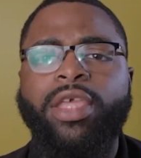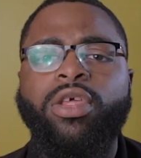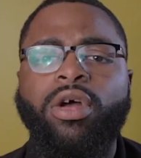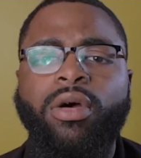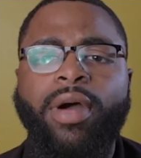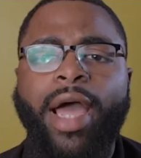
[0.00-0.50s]
You
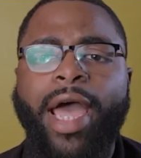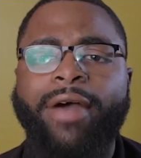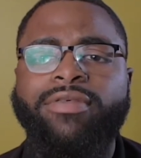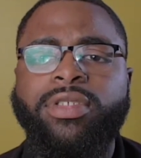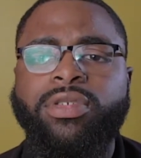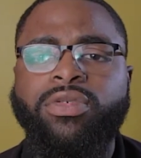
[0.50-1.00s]
don't
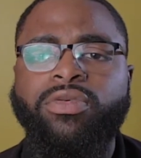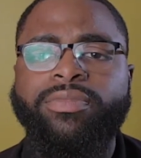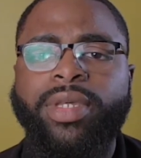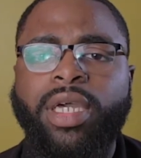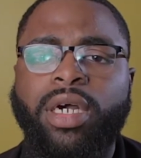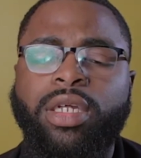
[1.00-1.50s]
have to
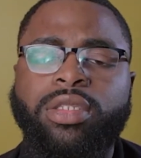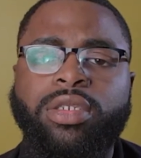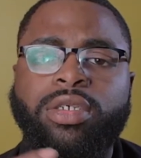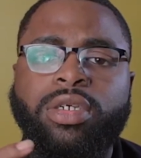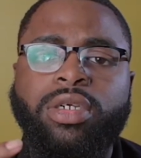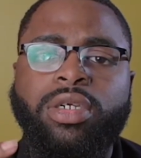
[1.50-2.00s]
be
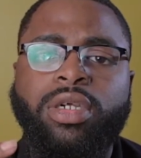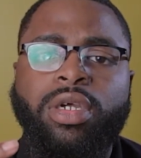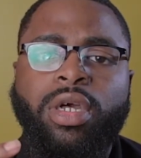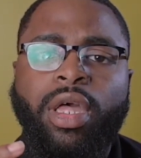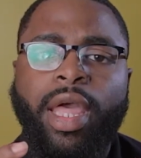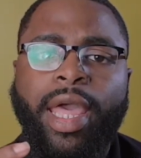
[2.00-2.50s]
under
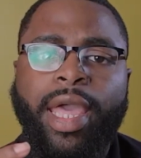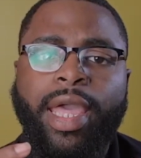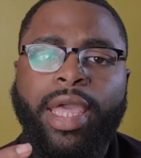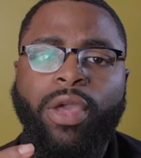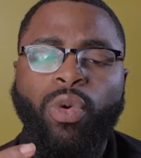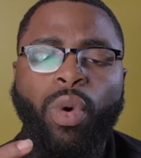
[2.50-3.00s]

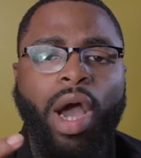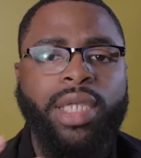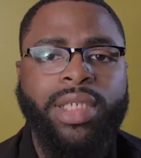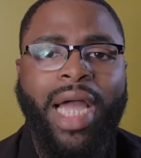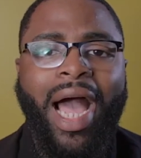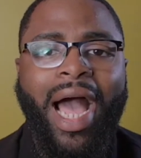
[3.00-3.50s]
a
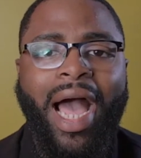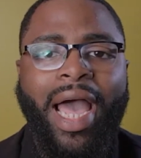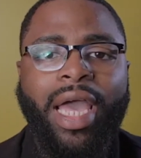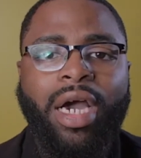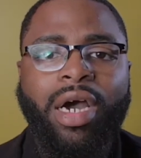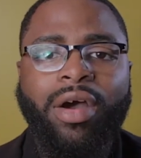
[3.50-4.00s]
watch
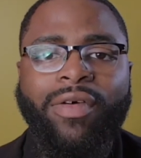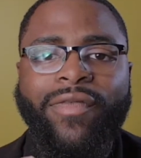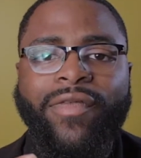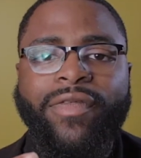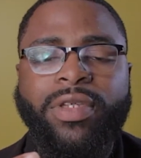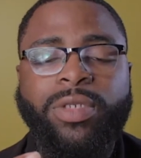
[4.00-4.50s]
eye of
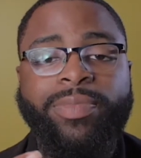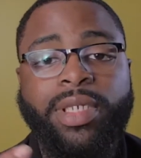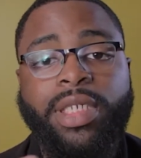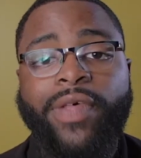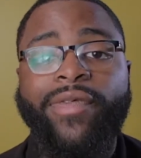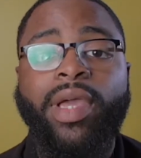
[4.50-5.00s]

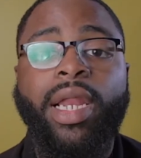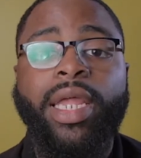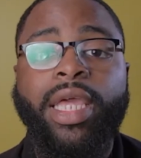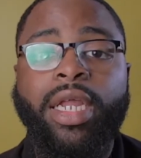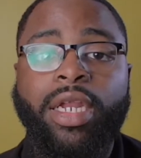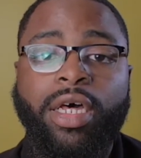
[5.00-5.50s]

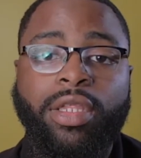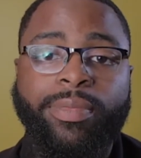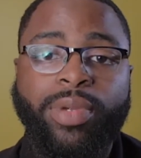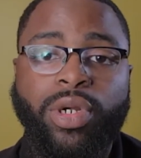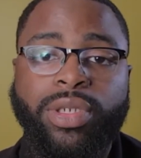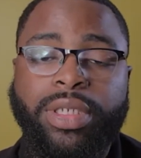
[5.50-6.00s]
specifically another
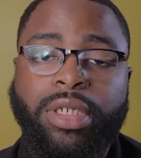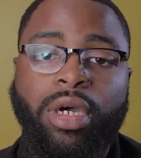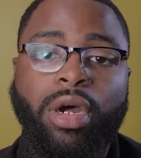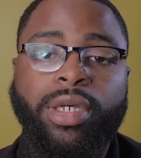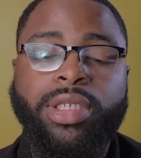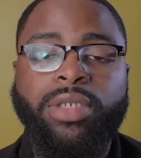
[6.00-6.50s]
person
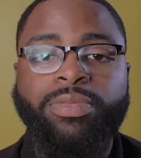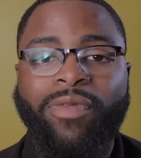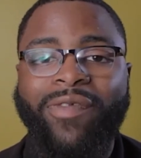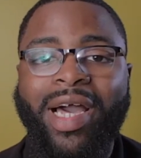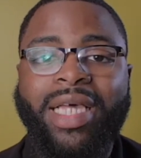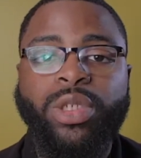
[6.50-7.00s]
or a
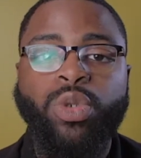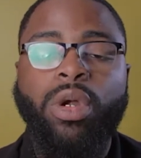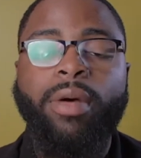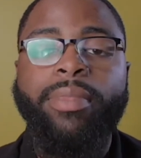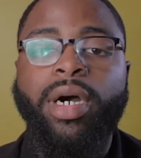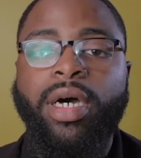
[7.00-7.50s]
supervisor
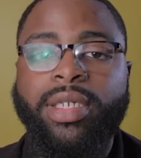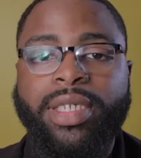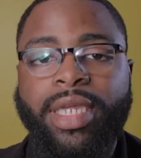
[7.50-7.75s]
or a boss or